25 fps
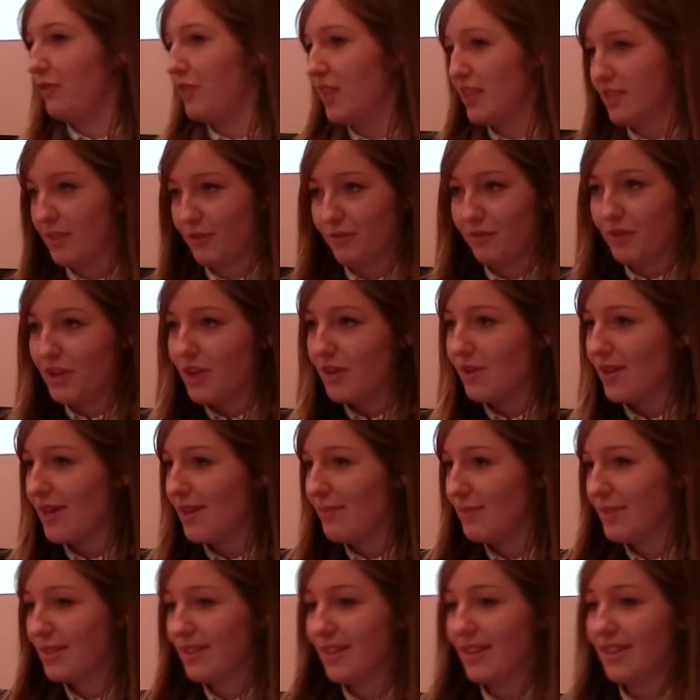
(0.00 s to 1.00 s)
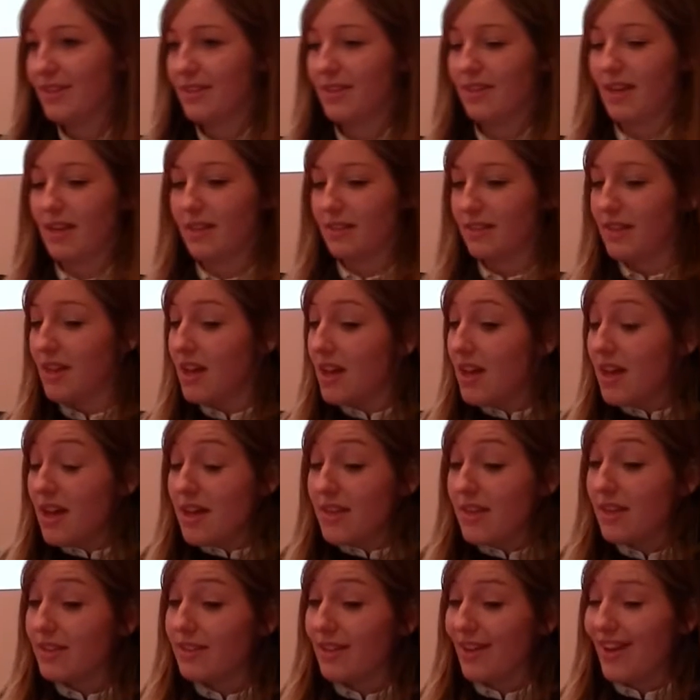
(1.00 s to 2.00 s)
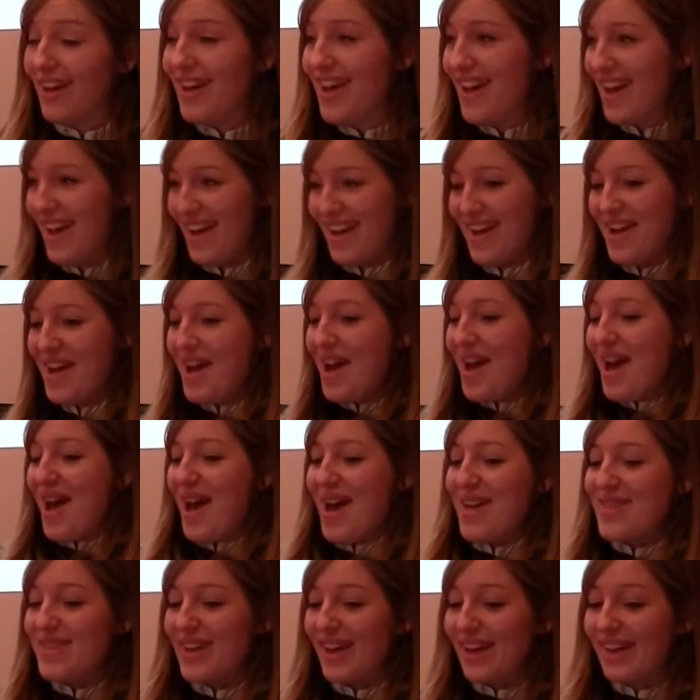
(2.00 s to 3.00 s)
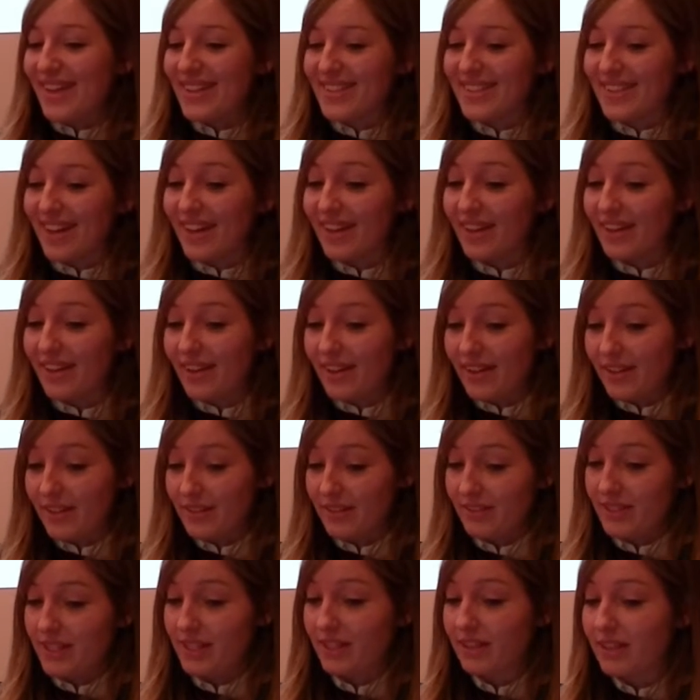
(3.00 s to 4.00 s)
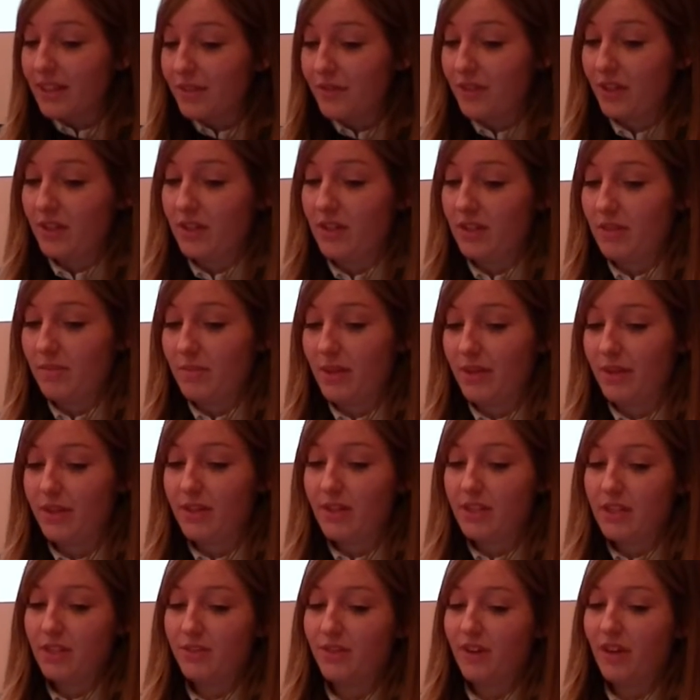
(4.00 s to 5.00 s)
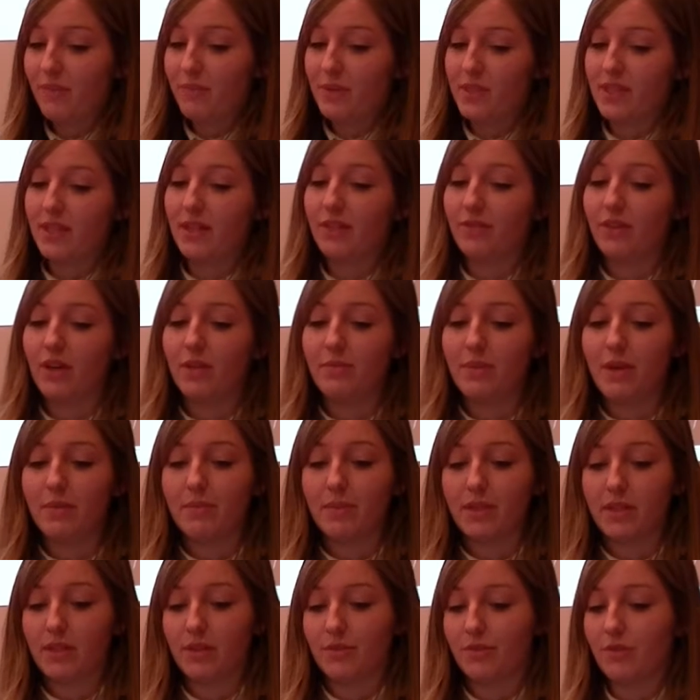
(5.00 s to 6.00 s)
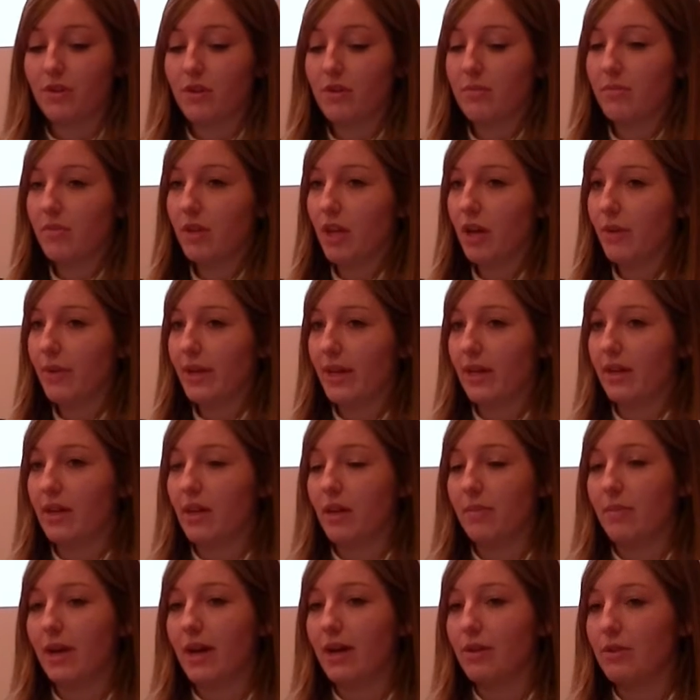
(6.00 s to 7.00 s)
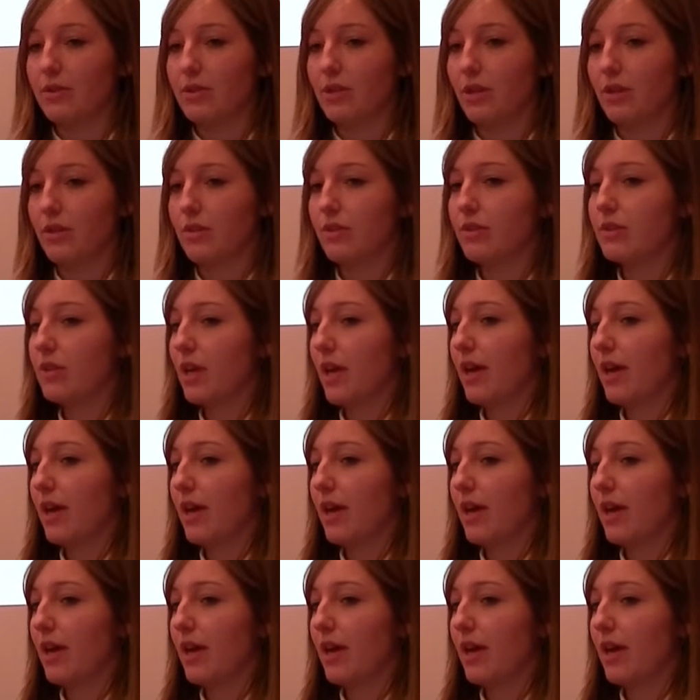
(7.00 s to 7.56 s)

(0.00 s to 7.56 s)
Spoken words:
There's a few hipsters. There's a significant amount. 35% of our members are from low-income households.